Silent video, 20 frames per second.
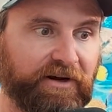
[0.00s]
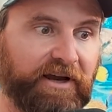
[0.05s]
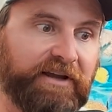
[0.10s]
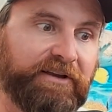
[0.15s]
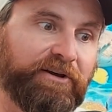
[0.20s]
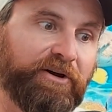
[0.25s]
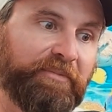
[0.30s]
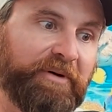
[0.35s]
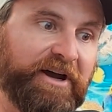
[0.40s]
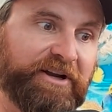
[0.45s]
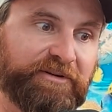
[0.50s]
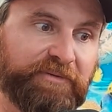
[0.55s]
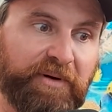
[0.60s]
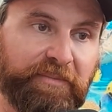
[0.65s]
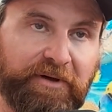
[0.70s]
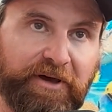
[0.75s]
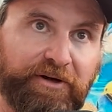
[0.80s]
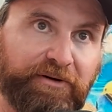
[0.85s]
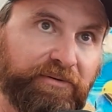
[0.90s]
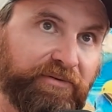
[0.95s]
I can go back to my
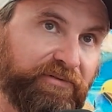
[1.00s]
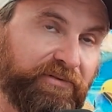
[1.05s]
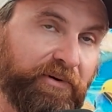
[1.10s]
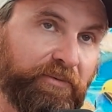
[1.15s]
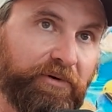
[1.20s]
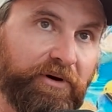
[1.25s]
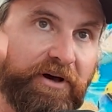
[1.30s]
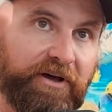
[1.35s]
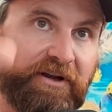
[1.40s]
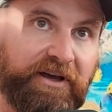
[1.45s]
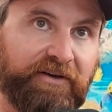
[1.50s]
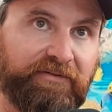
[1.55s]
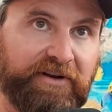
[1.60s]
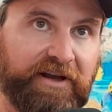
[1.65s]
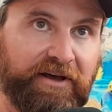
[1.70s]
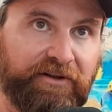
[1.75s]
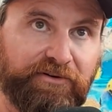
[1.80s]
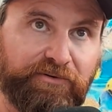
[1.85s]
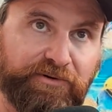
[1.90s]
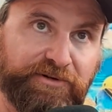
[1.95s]
bedroom if I want. I have an
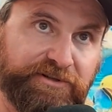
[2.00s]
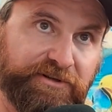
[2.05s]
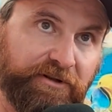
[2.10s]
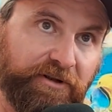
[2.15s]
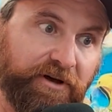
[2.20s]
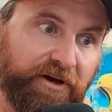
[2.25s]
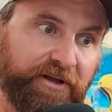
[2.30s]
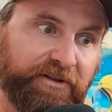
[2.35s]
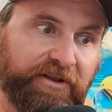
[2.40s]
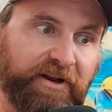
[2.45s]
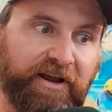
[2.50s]
outdoor salon.